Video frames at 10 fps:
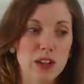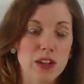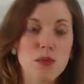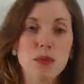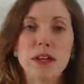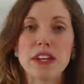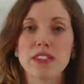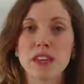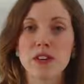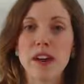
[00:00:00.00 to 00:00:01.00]
human
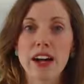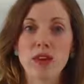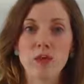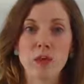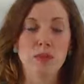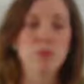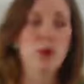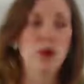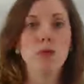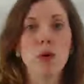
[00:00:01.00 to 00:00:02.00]
beings interact with
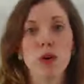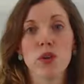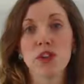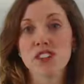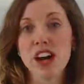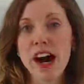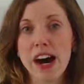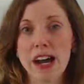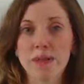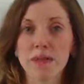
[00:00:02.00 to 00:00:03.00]
more and more over
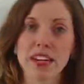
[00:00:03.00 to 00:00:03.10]
time.